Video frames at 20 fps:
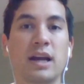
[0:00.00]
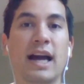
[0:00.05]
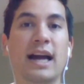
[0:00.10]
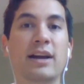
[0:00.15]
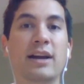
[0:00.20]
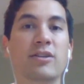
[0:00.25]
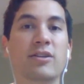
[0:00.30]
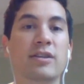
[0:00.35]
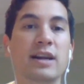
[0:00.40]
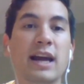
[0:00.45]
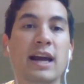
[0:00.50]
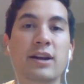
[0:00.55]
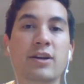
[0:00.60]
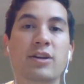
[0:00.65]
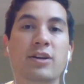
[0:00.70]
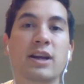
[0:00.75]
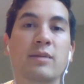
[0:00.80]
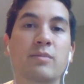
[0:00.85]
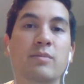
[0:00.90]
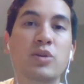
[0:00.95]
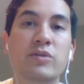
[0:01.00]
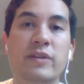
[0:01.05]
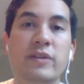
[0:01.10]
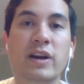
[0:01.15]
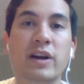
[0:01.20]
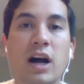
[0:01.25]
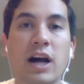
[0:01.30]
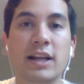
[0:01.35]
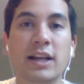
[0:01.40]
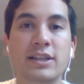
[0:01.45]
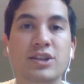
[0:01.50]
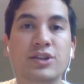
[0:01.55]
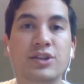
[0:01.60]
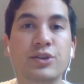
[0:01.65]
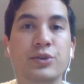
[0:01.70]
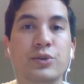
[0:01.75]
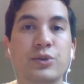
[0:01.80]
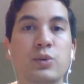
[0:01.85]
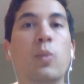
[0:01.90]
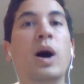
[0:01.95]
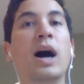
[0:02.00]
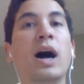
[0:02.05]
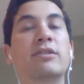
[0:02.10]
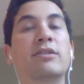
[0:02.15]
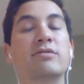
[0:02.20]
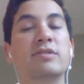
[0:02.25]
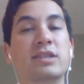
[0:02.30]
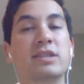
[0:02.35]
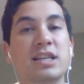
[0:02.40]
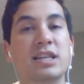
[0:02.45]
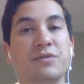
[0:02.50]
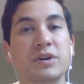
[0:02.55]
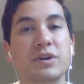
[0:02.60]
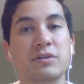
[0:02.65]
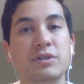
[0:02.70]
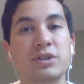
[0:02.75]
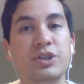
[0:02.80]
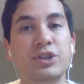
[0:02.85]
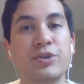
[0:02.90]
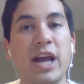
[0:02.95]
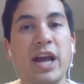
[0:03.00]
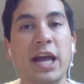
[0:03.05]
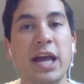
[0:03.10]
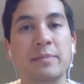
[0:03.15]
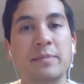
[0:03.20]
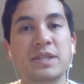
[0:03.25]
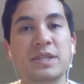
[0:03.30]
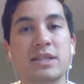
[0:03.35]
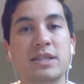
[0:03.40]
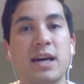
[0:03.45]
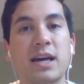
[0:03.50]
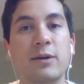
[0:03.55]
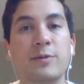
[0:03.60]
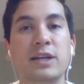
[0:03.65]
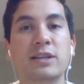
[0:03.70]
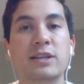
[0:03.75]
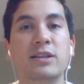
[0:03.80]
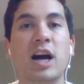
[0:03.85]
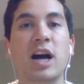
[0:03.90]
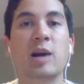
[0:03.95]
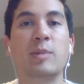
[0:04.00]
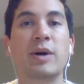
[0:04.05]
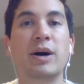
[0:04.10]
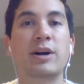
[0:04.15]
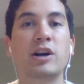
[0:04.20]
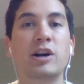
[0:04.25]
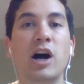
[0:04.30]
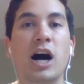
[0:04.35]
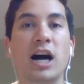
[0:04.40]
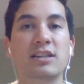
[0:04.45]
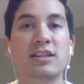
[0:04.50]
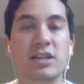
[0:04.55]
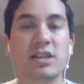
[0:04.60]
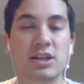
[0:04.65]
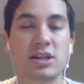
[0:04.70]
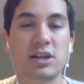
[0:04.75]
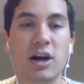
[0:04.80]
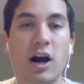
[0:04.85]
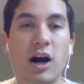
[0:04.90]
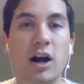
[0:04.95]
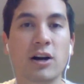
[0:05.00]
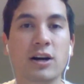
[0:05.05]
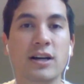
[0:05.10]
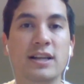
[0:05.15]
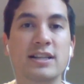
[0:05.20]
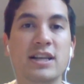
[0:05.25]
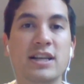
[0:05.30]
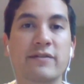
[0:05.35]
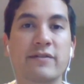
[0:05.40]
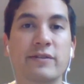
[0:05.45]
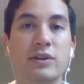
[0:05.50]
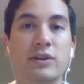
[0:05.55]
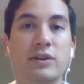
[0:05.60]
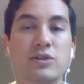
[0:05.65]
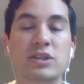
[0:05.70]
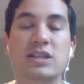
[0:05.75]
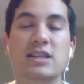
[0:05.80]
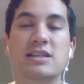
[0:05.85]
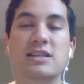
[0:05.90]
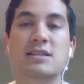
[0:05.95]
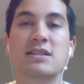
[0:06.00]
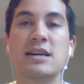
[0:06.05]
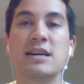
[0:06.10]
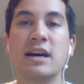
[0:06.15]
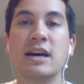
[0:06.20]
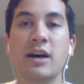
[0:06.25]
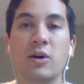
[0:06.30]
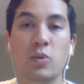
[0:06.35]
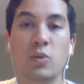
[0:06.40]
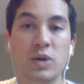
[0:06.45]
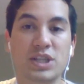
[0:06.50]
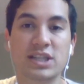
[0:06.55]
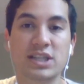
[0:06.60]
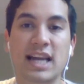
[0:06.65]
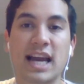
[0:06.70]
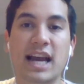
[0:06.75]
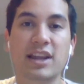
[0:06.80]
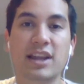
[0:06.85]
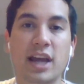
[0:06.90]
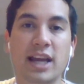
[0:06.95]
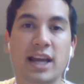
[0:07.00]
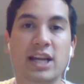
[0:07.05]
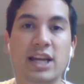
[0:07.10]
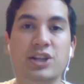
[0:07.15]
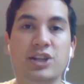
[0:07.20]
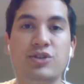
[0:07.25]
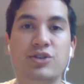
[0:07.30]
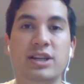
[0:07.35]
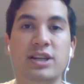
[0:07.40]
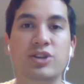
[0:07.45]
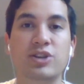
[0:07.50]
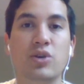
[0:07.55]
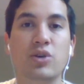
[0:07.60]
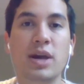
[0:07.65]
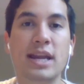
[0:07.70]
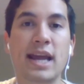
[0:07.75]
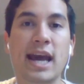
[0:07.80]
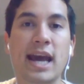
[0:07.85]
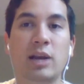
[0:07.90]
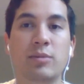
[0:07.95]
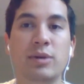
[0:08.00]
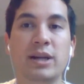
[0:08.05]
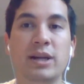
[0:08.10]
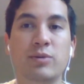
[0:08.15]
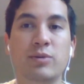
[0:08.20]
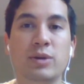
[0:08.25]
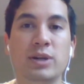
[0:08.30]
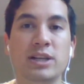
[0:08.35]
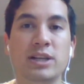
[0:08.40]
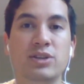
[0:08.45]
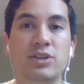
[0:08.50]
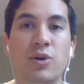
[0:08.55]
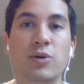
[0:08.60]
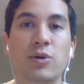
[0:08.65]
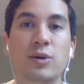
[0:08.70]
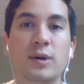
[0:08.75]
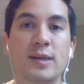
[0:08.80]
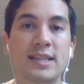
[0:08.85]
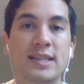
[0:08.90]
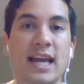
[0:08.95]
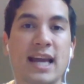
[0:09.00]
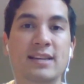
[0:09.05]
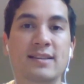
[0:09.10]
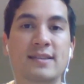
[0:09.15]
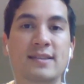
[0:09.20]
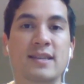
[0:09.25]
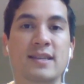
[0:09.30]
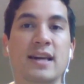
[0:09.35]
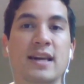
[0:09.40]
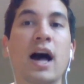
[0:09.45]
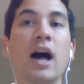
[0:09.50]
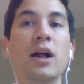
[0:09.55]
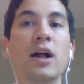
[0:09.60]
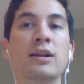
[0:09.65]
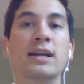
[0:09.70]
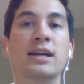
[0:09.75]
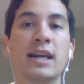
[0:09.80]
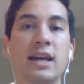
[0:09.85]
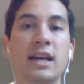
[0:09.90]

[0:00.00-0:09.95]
I agree. And moving on to wide receiver, 2 names that we can talk about are Austin Carr and Devin Lucien. We just had that injury to Julian Edelman where he tore his ACL.